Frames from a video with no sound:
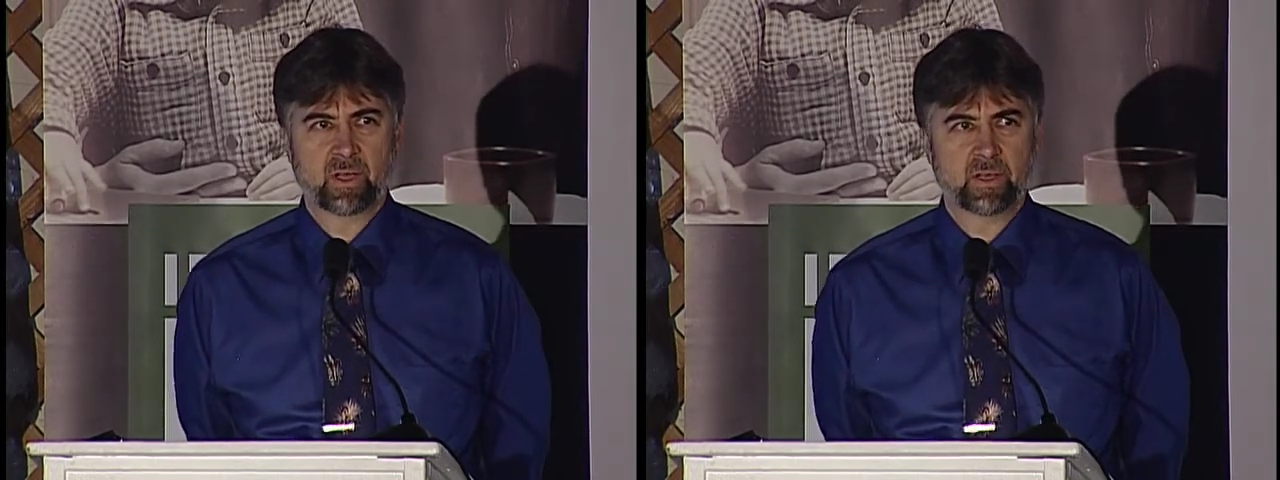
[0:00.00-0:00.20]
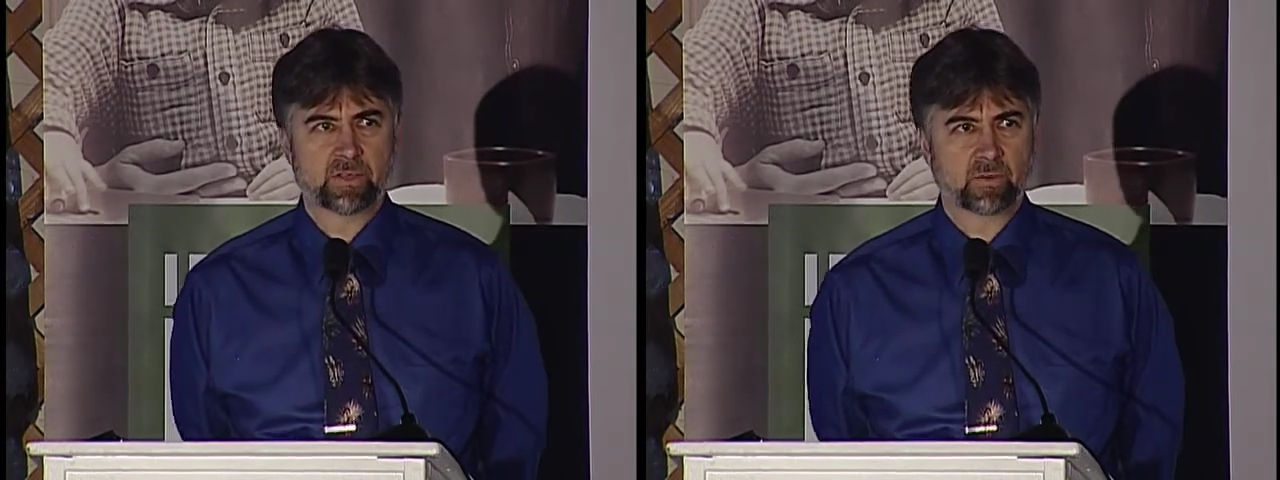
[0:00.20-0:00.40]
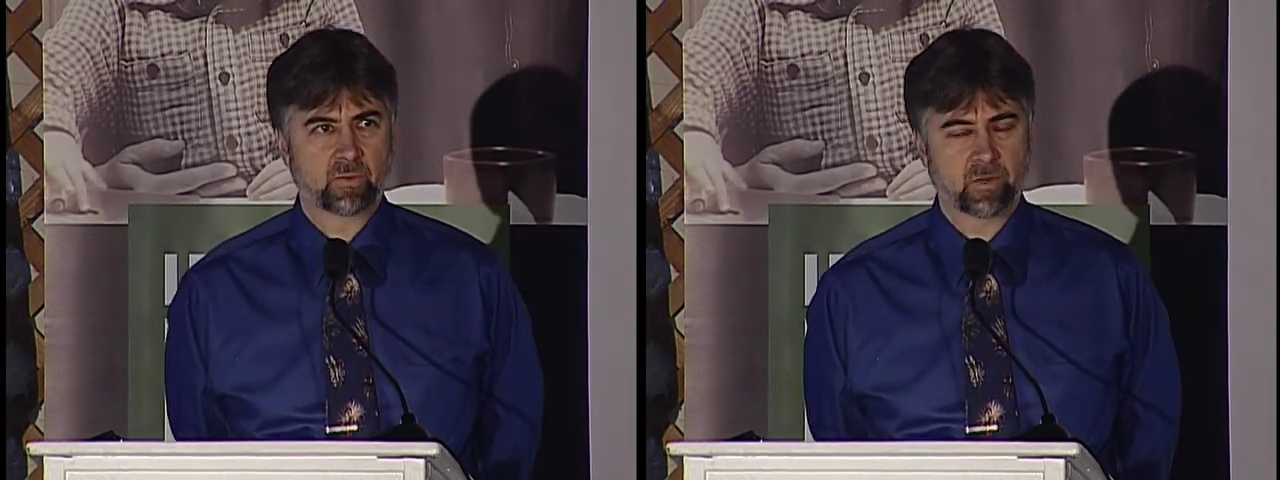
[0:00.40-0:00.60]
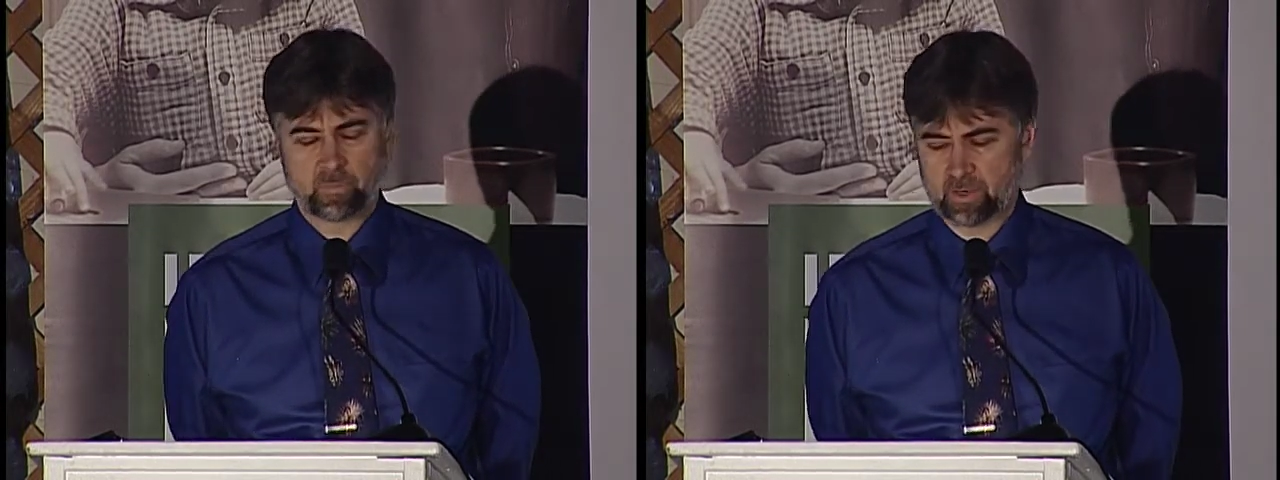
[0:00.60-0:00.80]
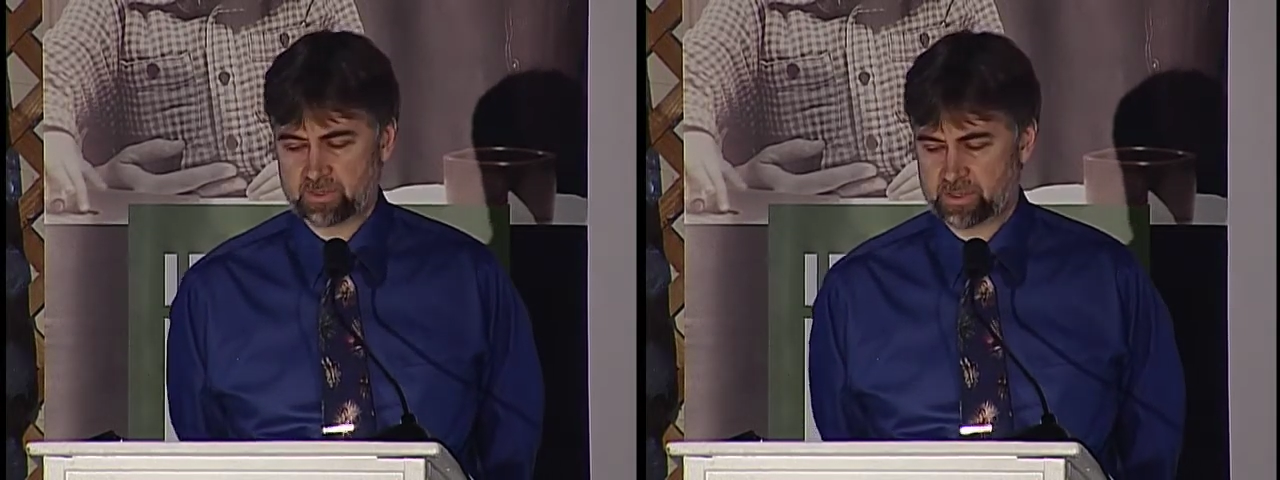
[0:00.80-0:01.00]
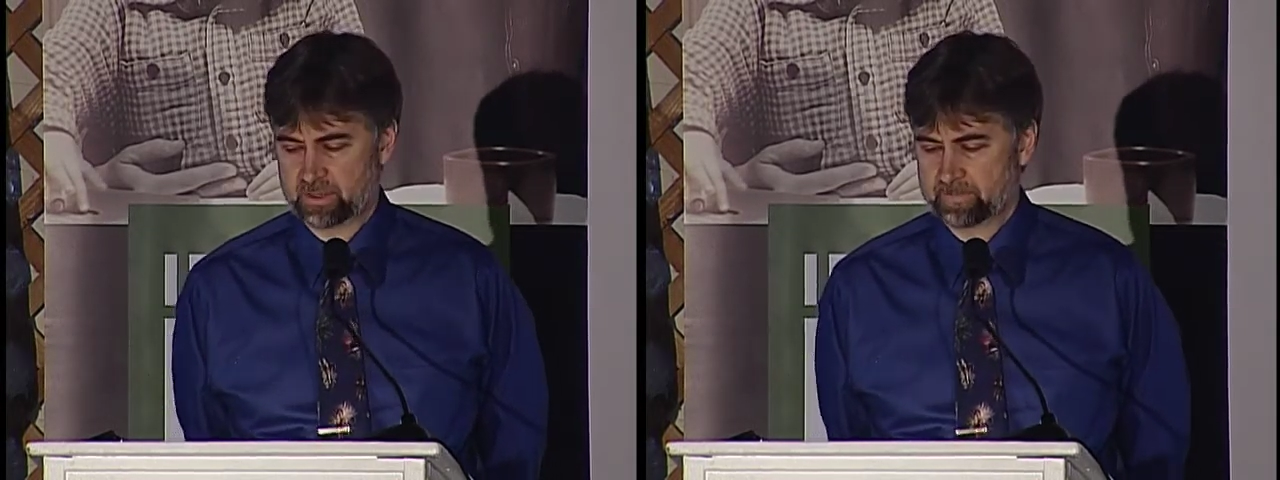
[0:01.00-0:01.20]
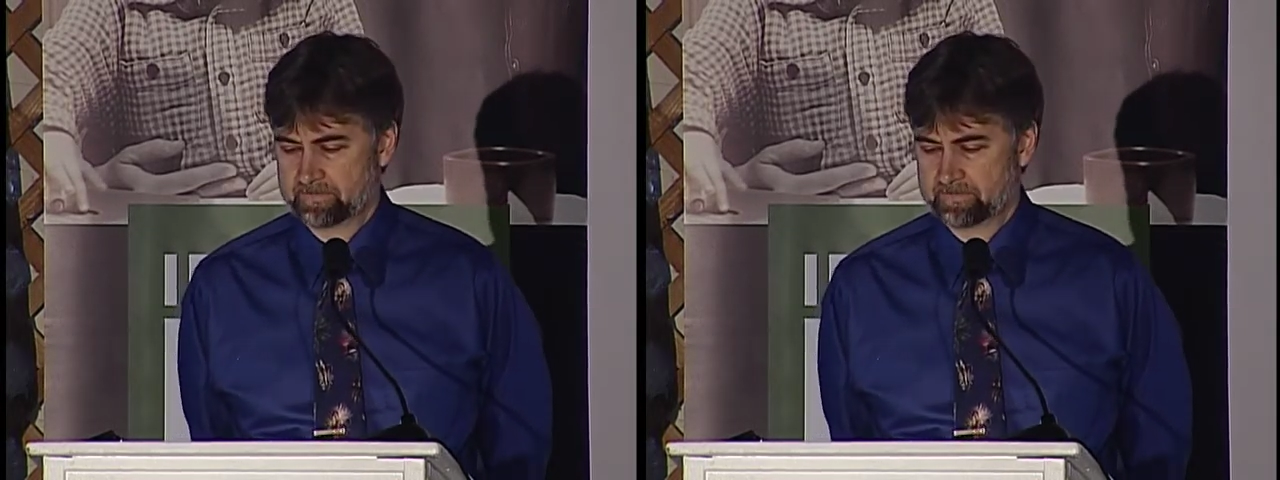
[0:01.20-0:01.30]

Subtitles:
is a real person.